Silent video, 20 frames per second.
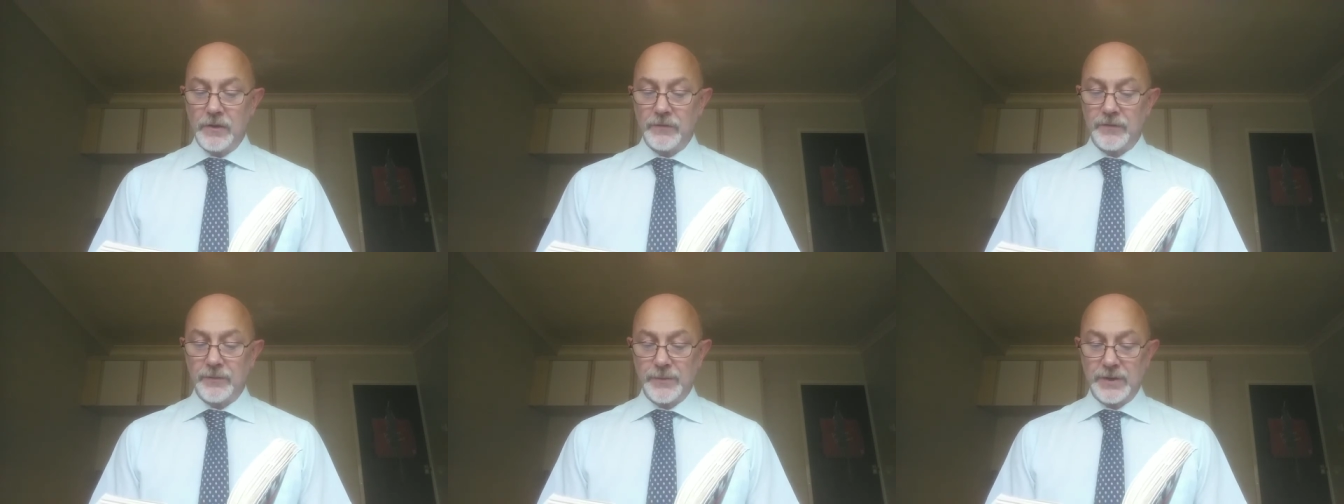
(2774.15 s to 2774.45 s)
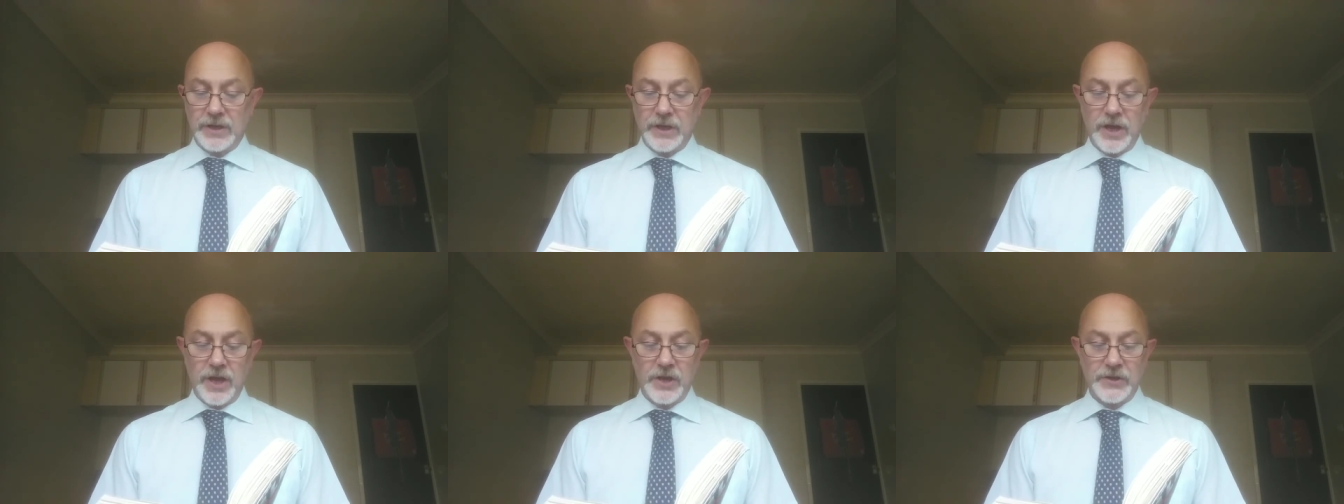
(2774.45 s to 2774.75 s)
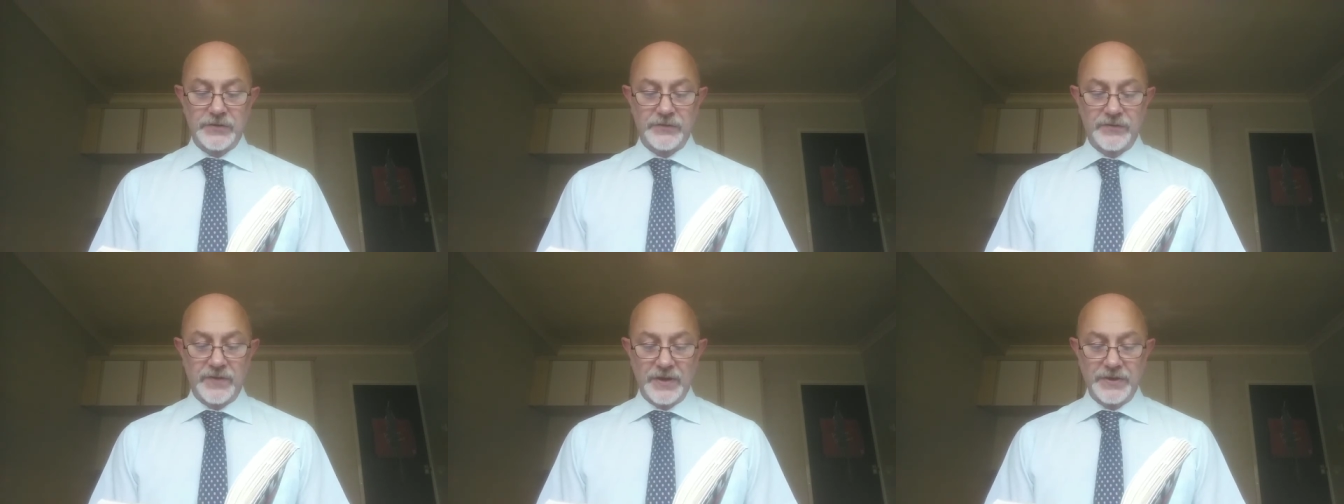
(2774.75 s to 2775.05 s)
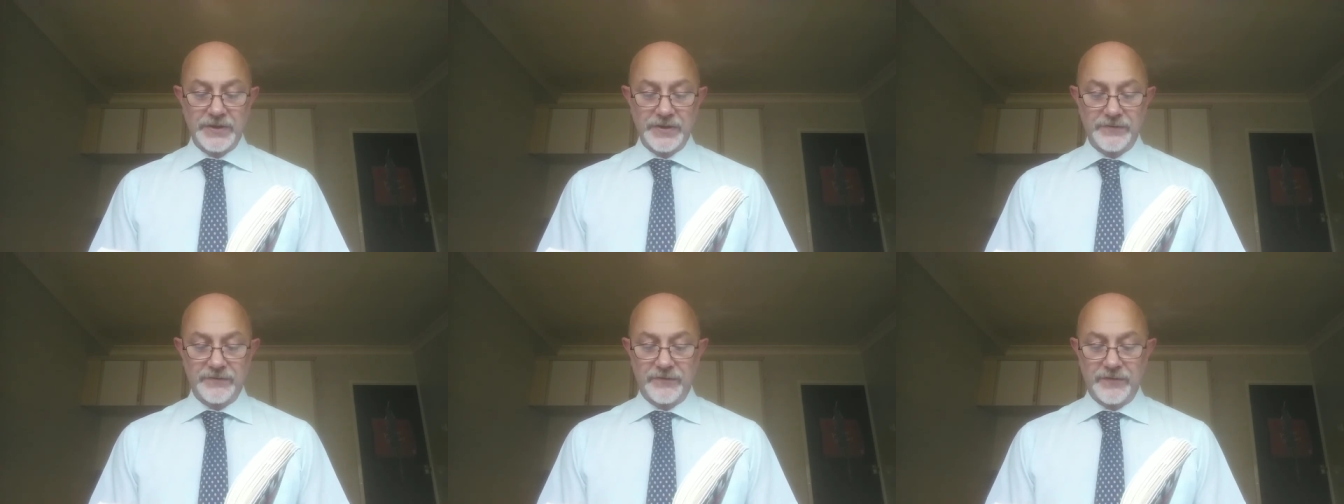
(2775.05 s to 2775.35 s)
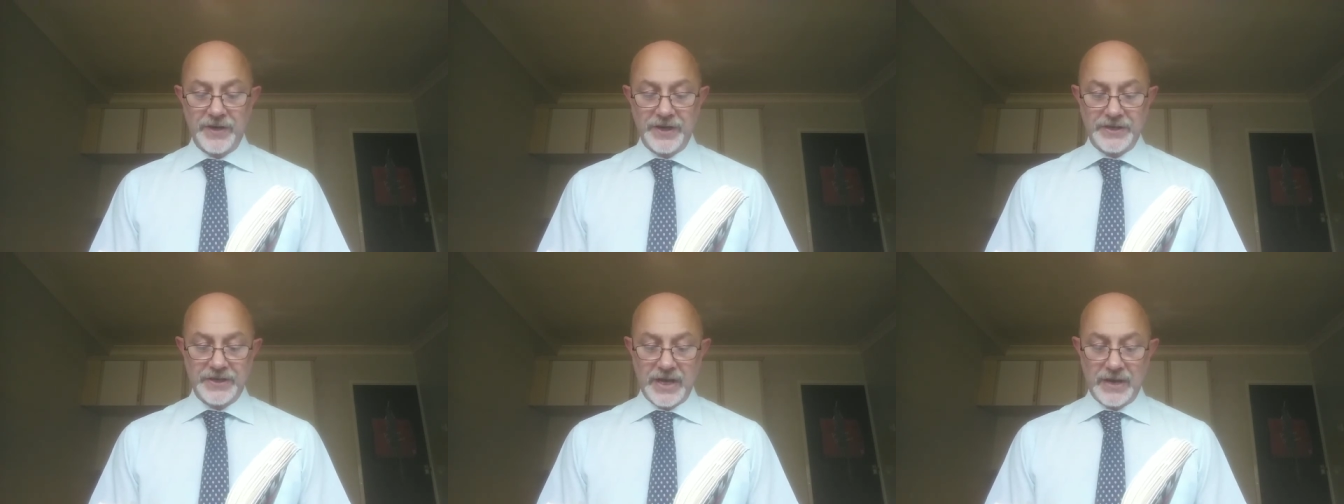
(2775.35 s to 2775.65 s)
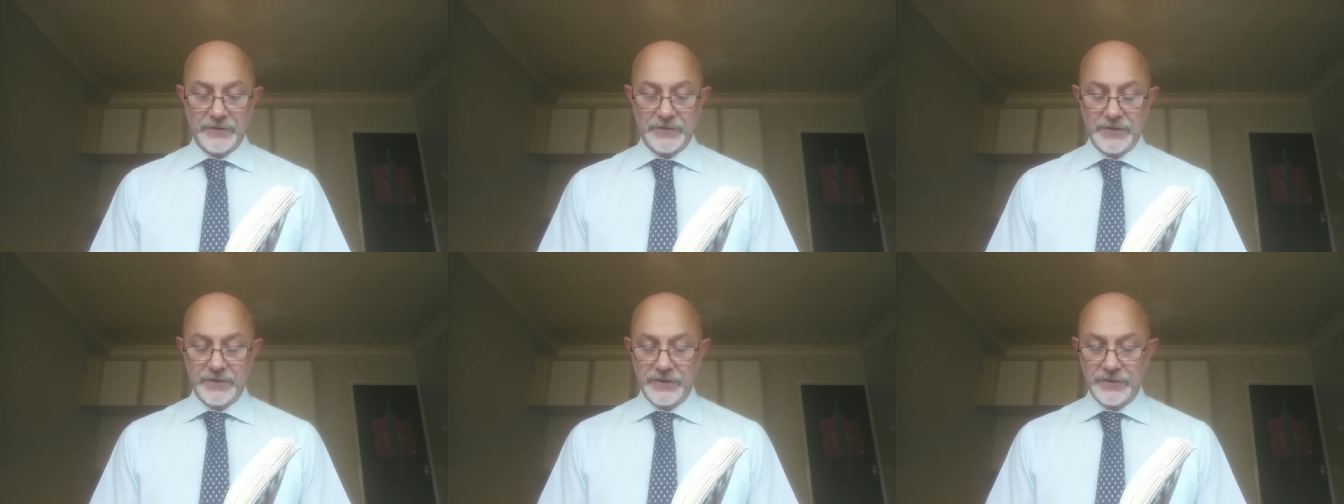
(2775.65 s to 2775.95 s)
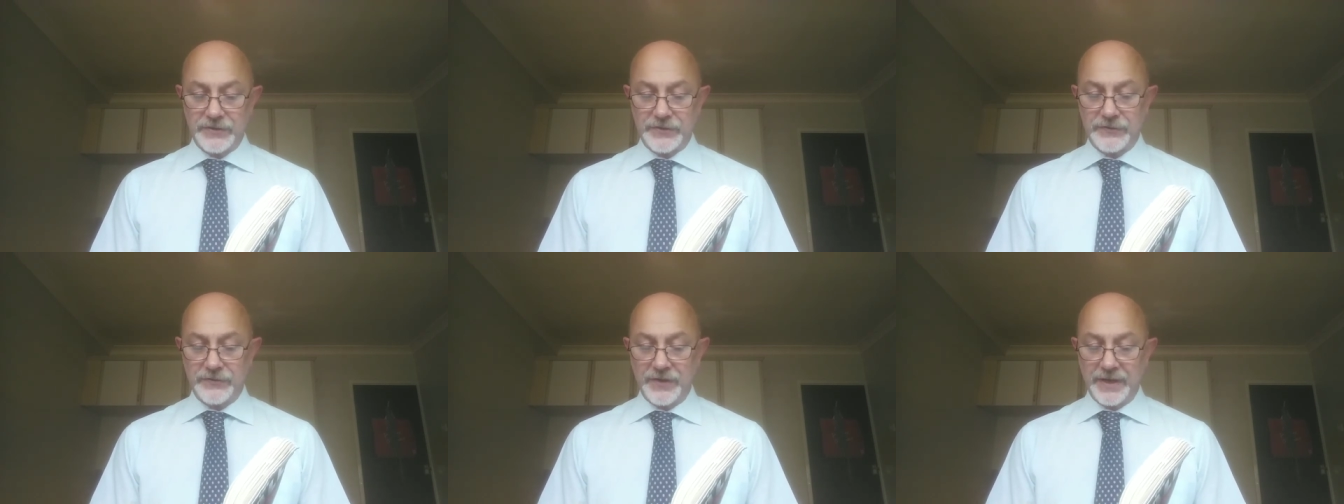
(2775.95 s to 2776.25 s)
from a glass fronted fridge out at
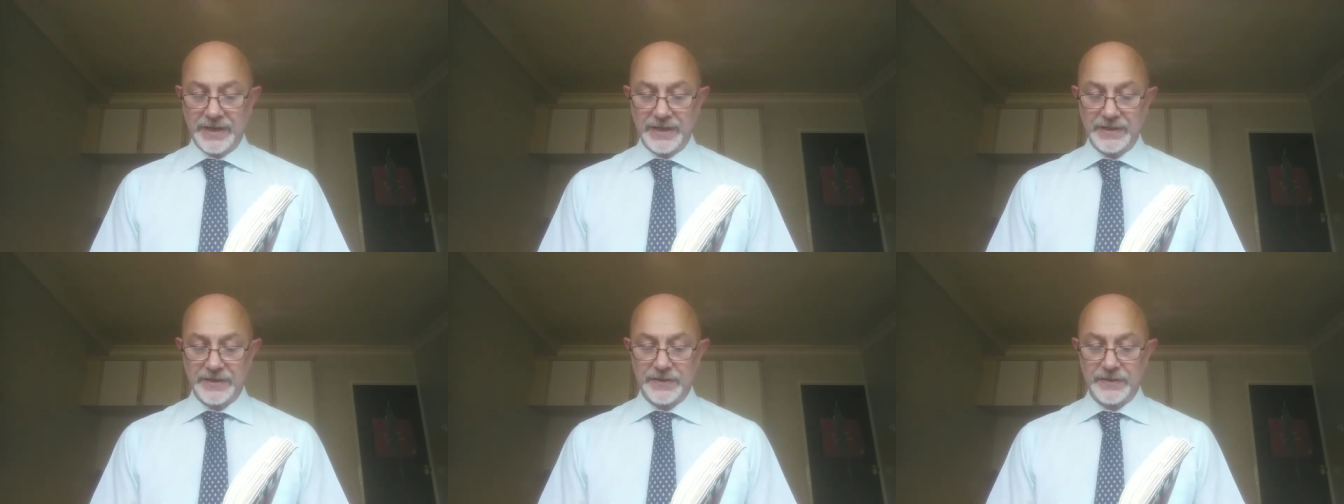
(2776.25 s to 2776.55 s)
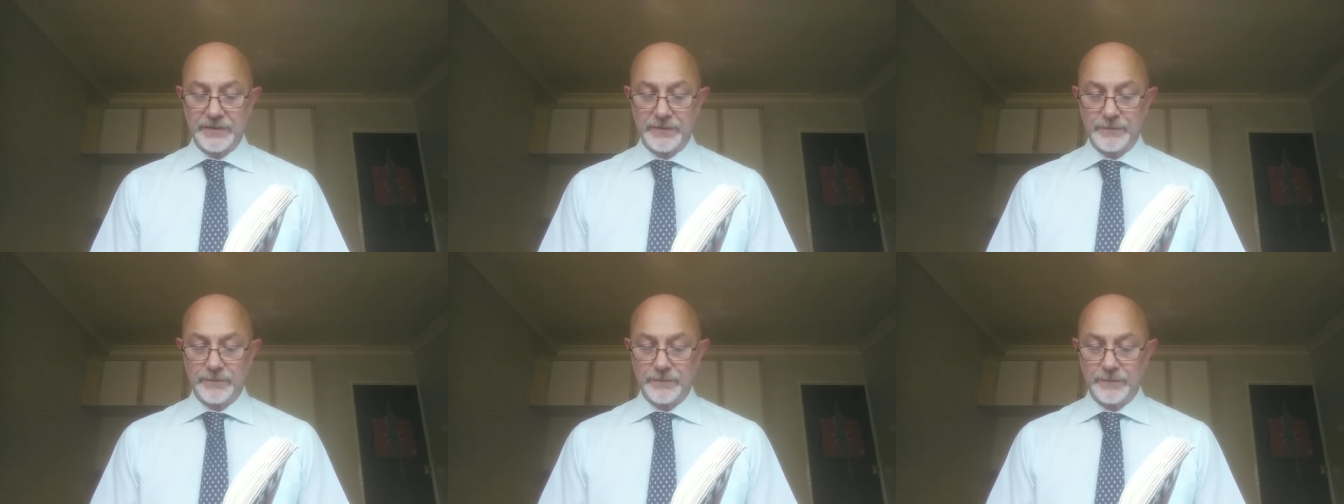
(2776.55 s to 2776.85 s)
the street.